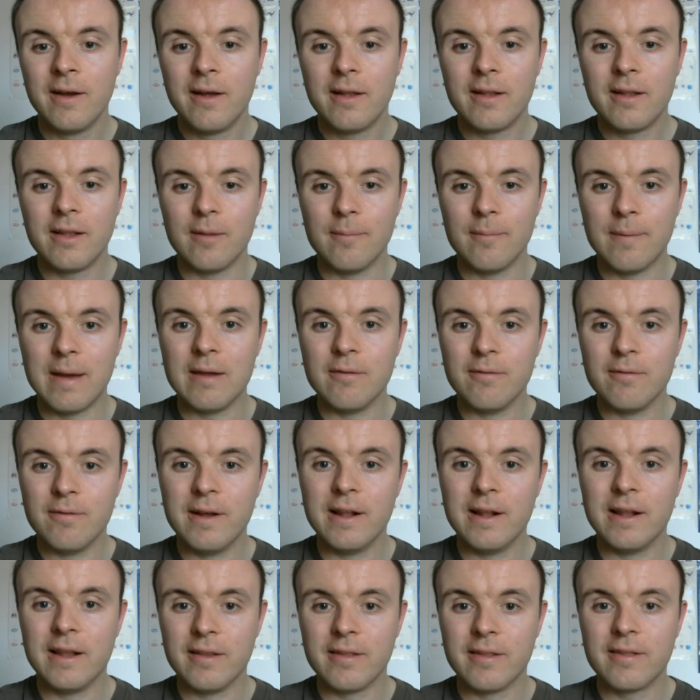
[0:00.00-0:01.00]
the main
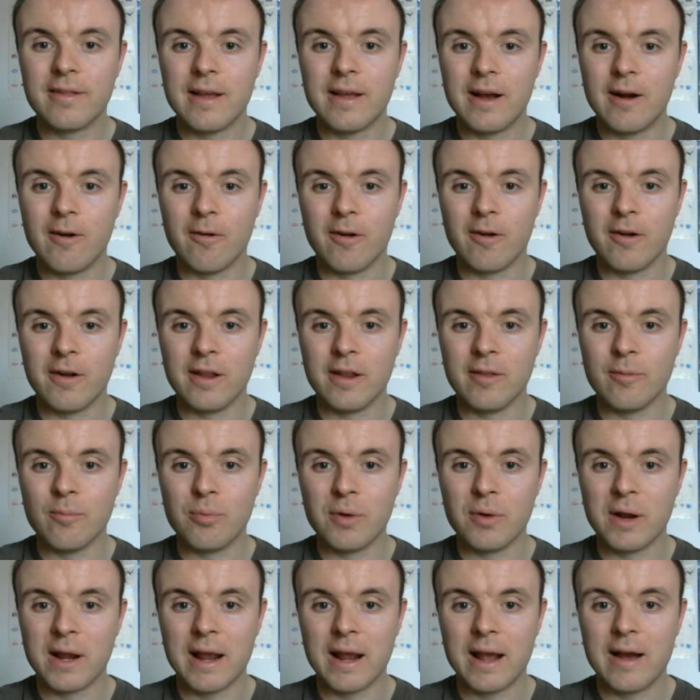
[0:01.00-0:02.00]
villain, Sauron, is
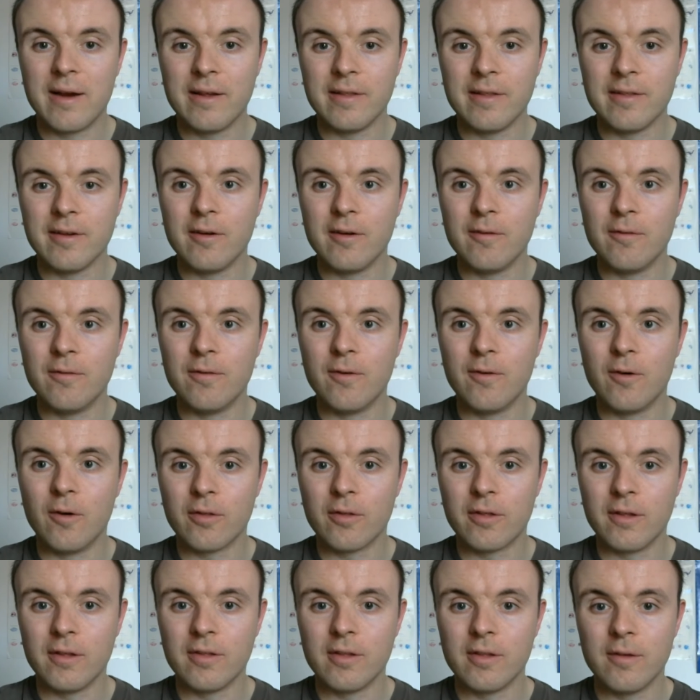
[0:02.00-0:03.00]
bringing out his own
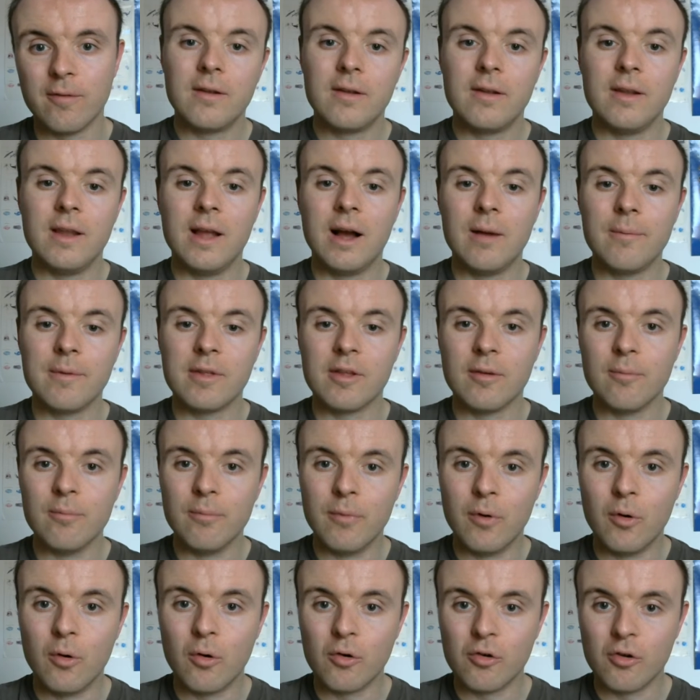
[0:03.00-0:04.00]
forces. The armies of
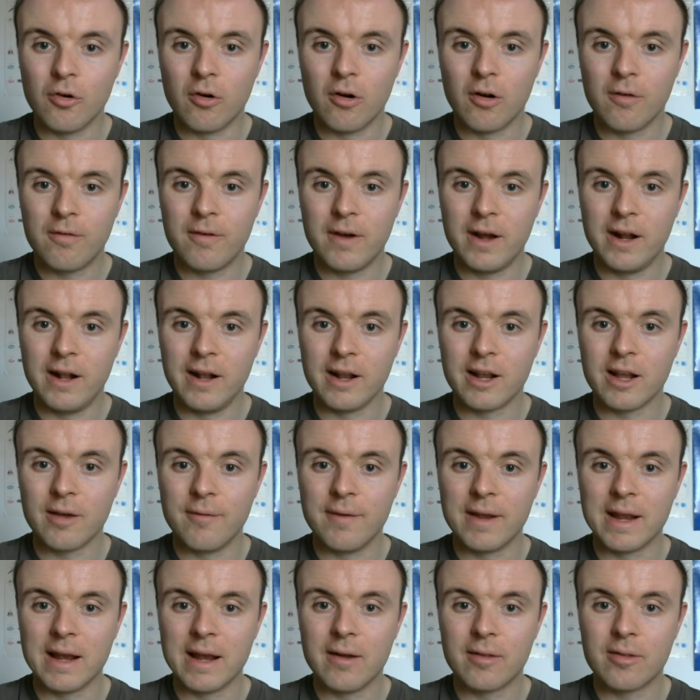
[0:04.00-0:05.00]
Mordor are finally
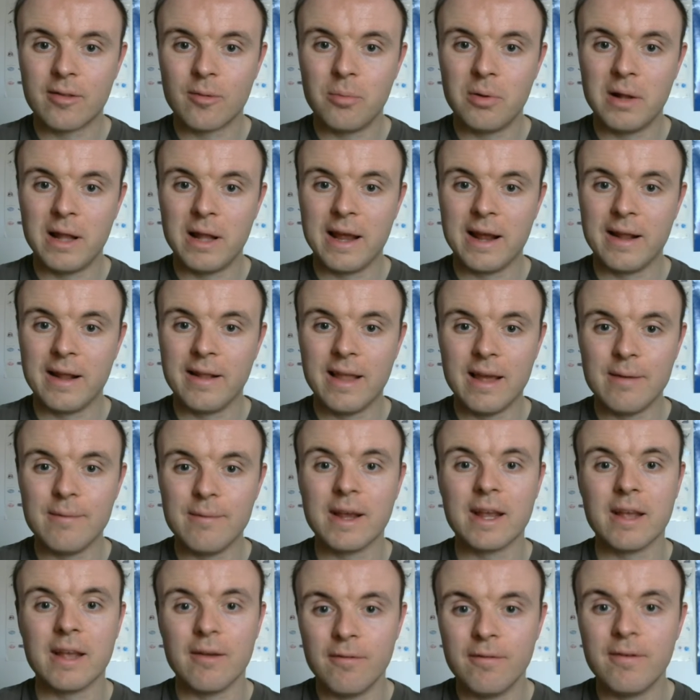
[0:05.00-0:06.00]
coming out to play, and they
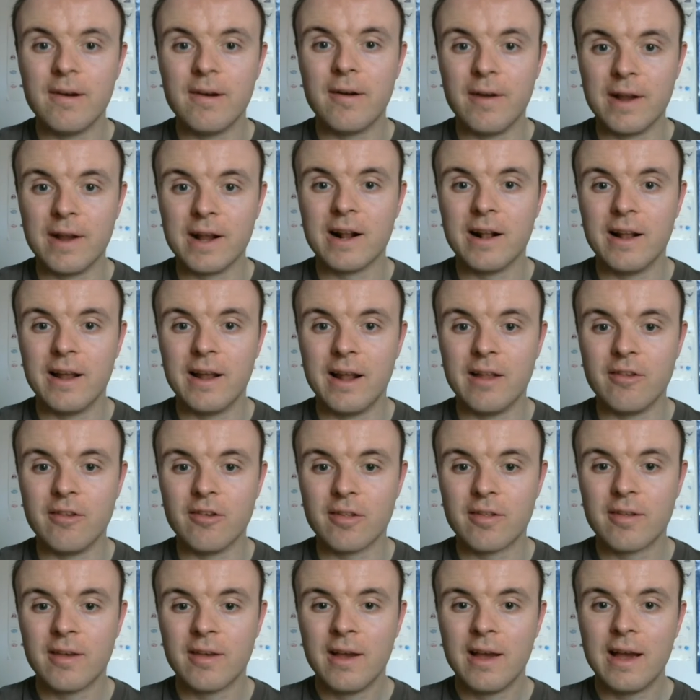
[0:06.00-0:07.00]
make it very clear
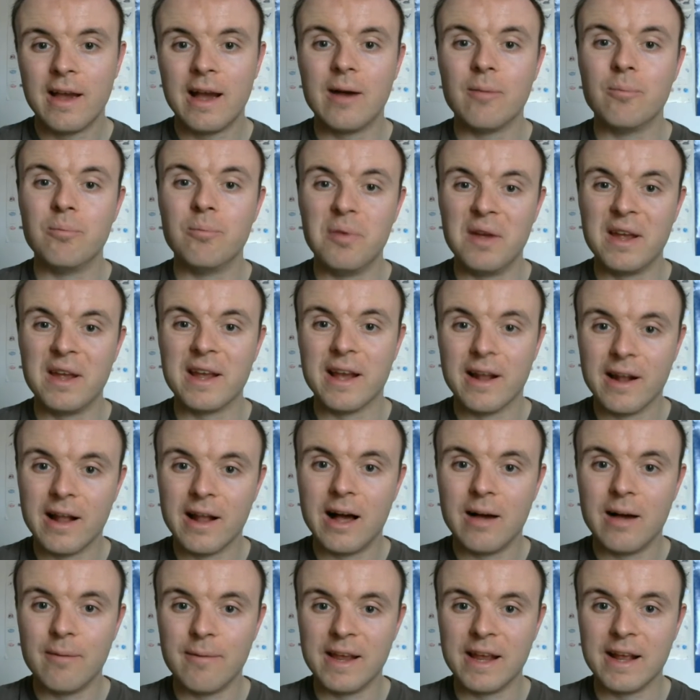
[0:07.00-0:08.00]
just how big an
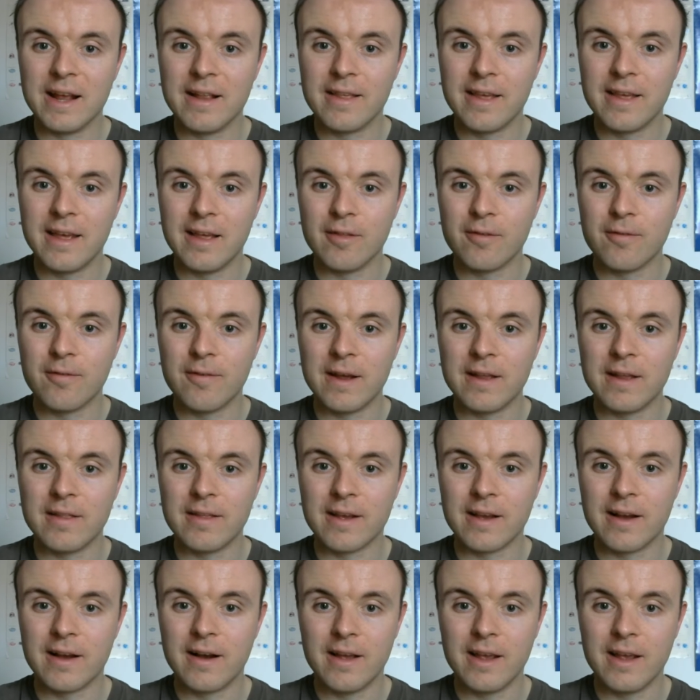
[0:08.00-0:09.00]
army it is
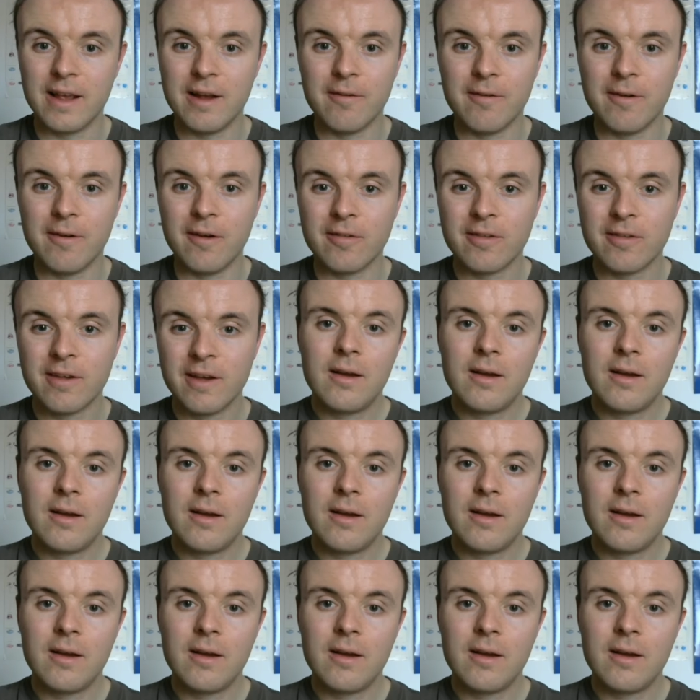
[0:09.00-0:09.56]
facing our heroes.